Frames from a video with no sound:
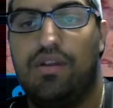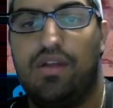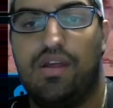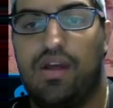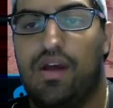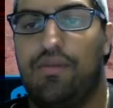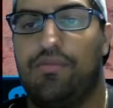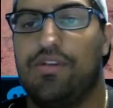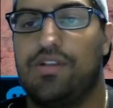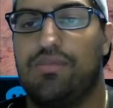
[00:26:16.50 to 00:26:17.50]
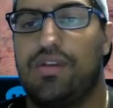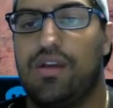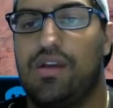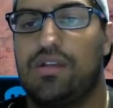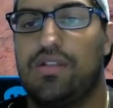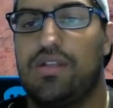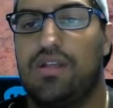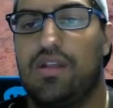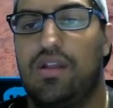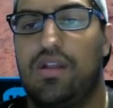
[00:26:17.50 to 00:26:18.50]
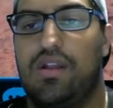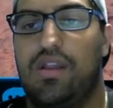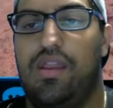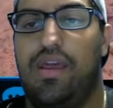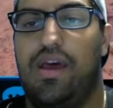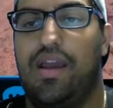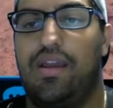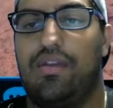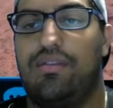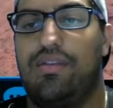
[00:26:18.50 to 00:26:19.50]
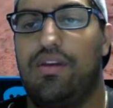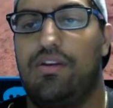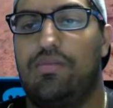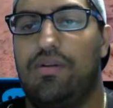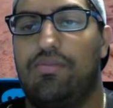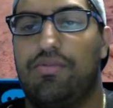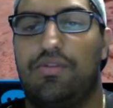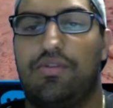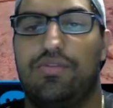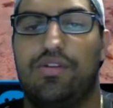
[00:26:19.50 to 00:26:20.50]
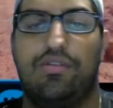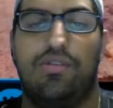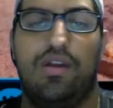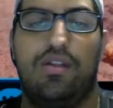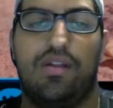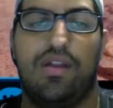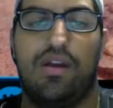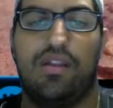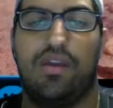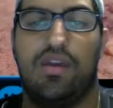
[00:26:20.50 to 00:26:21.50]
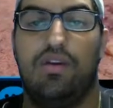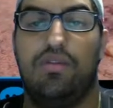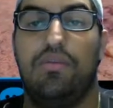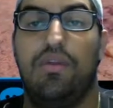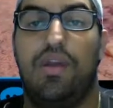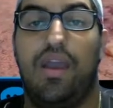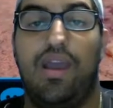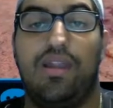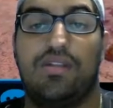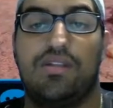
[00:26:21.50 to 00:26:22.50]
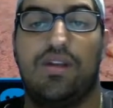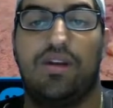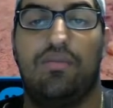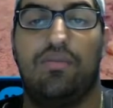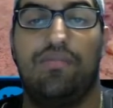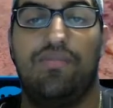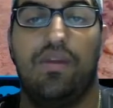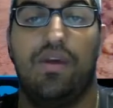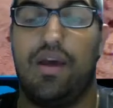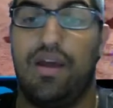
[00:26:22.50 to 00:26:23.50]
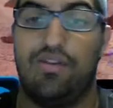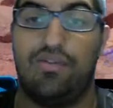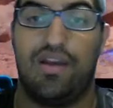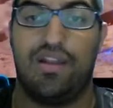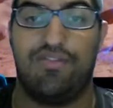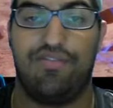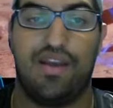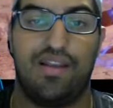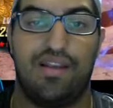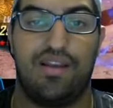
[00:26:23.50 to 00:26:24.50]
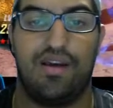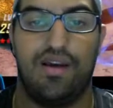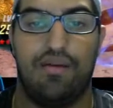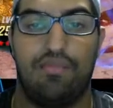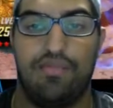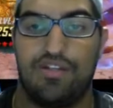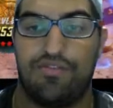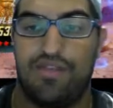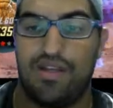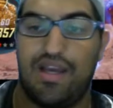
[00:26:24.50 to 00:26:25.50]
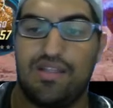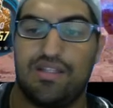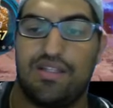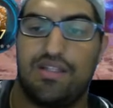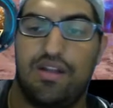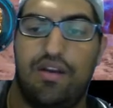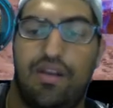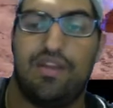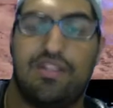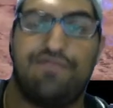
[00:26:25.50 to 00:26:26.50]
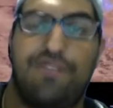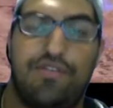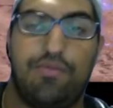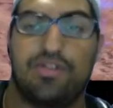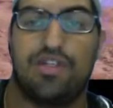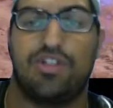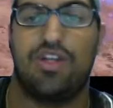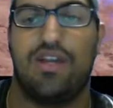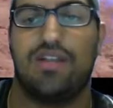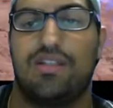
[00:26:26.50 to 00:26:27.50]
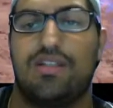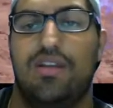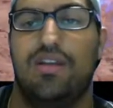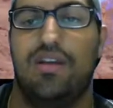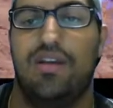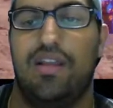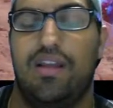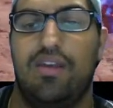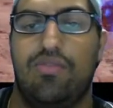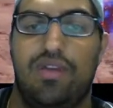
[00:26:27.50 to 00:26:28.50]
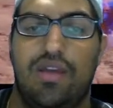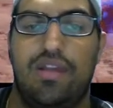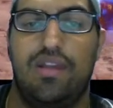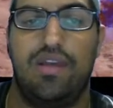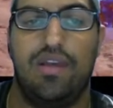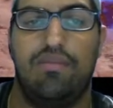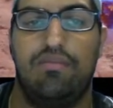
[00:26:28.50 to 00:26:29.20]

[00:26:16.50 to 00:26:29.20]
There's some things that I think could be improved. Okay, look, that got the kill and the stun. I don't like the fact that Mr. Fantastic's stun is a 50% chance, that you need the